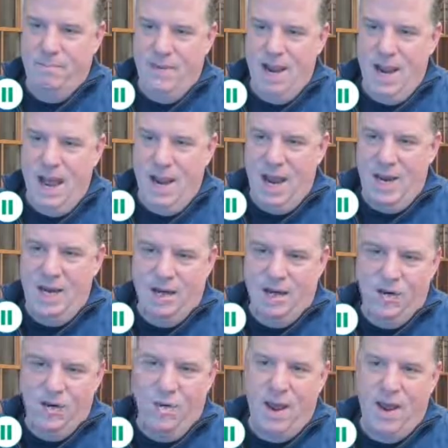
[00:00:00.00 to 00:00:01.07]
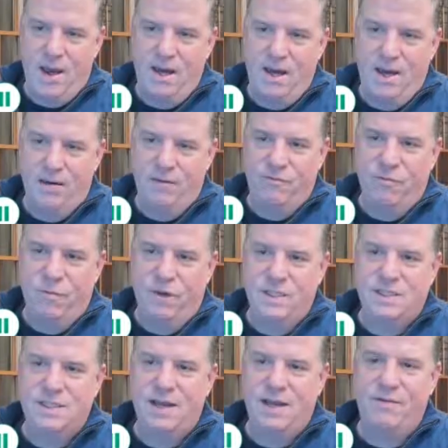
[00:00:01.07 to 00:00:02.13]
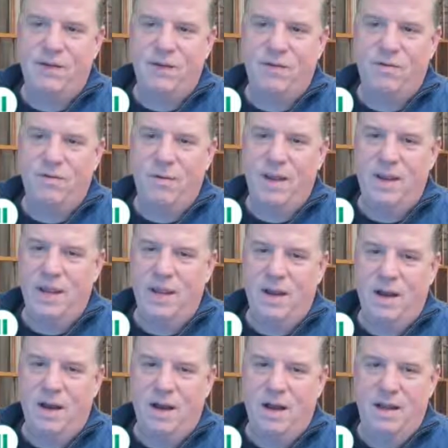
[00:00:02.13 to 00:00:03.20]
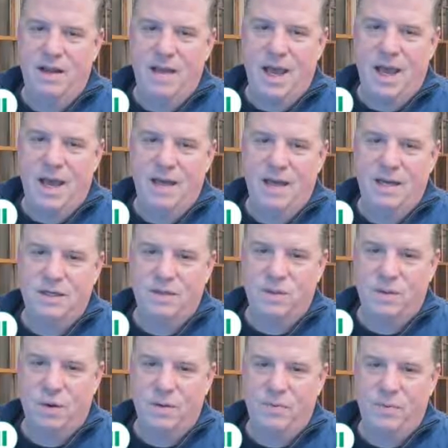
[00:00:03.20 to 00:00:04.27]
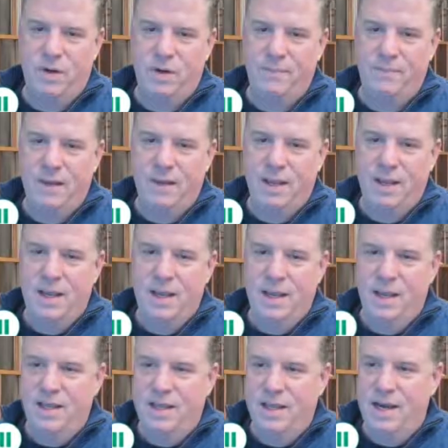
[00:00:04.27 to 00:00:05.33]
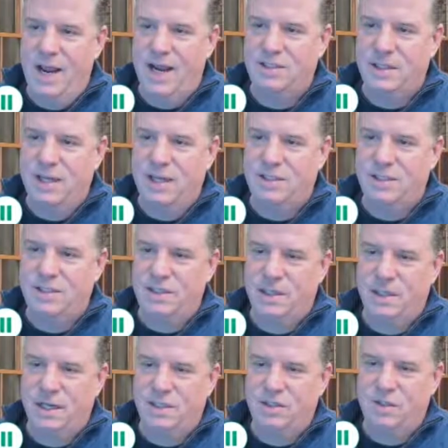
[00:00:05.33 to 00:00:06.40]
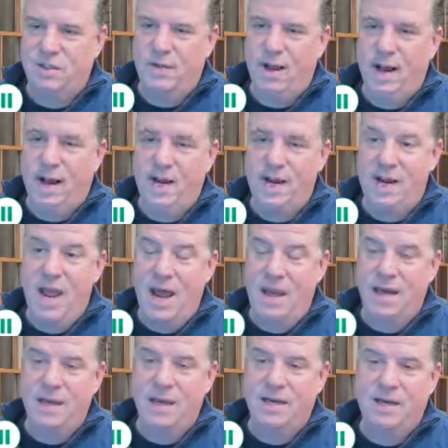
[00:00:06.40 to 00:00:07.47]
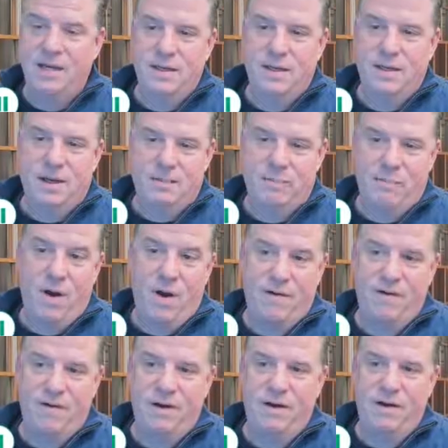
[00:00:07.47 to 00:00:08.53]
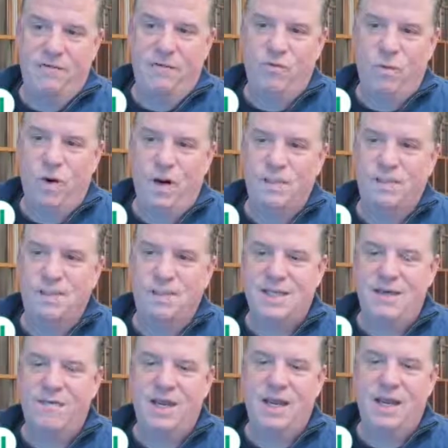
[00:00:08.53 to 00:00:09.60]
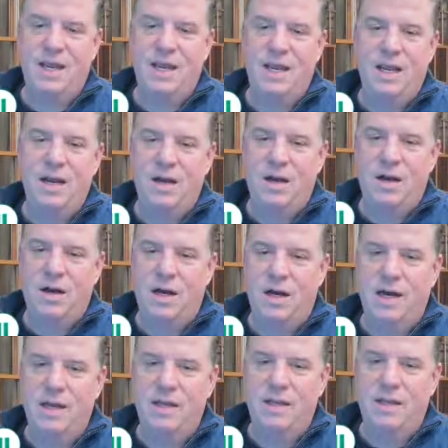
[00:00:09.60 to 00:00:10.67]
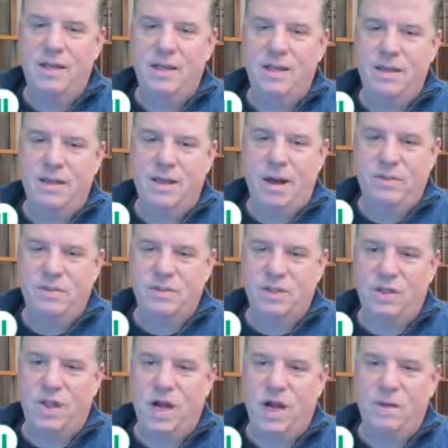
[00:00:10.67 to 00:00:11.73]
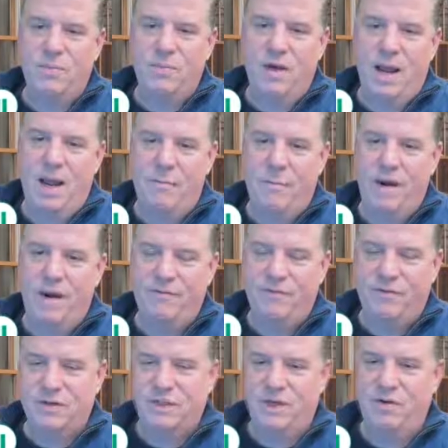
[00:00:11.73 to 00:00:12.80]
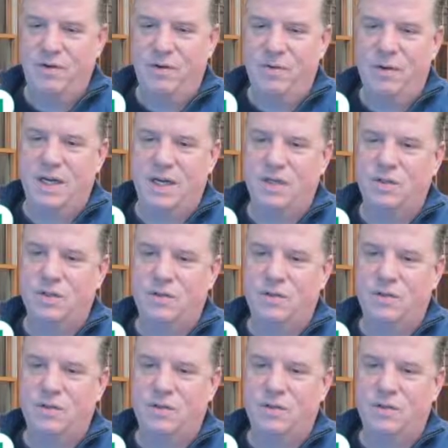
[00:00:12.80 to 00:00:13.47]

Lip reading: netted a credit of 173 on that short put. The next instrument, I netted a profit of 170 on that was a long put. I bought it for 71. I